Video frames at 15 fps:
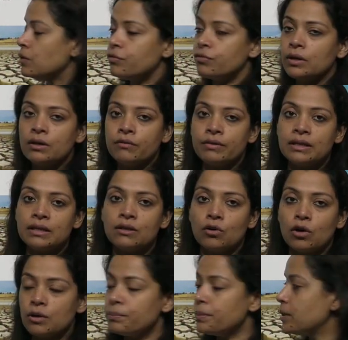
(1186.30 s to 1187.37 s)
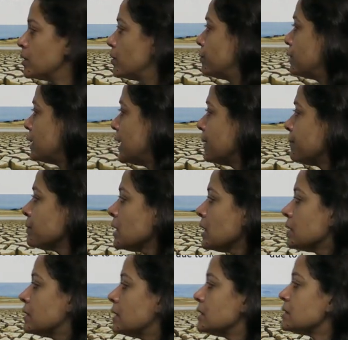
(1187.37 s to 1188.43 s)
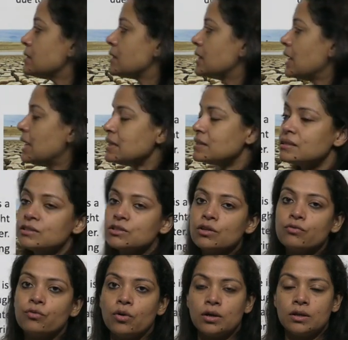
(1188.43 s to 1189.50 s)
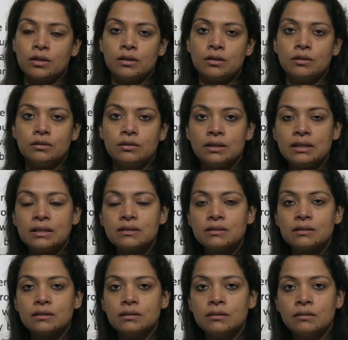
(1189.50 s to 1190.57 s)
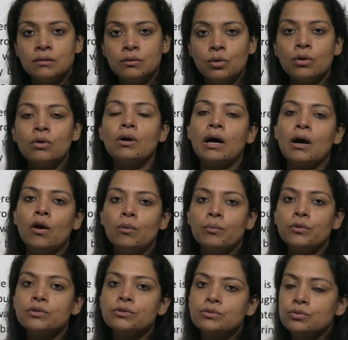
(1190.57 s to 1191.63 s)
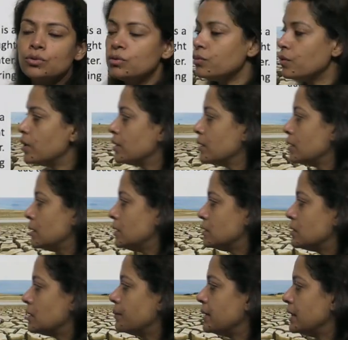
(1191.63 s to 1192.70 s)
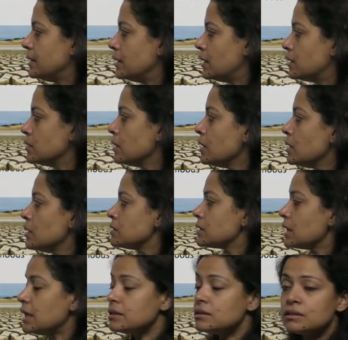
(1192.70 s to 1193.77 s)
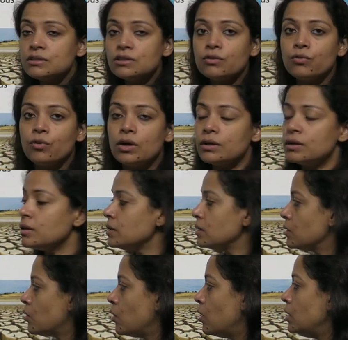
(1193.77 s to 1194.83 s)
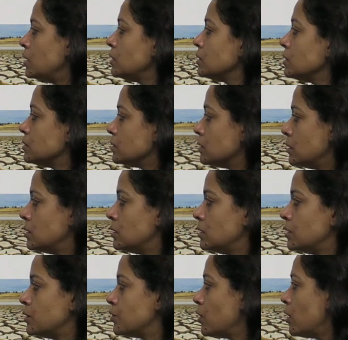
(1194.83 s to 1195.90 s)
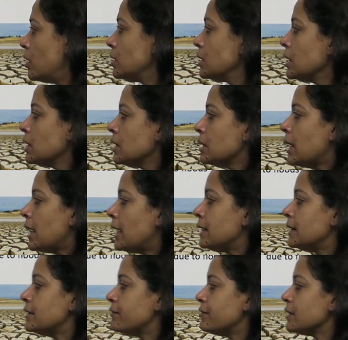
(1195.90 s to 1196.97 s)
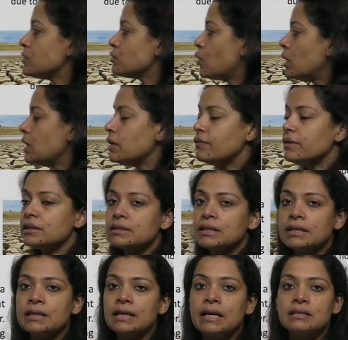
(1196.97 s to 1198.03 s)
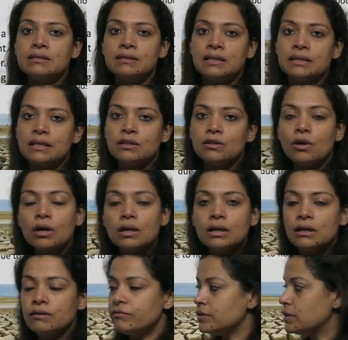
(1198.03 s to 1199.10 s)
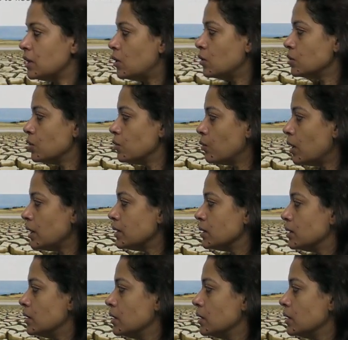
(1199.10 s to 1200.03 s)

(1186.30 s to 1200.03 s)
for a very long period of time, there is scarcity of water. There is almost no water in some area. Scarcity of water called drought and it affects all living things as they cannot live without water.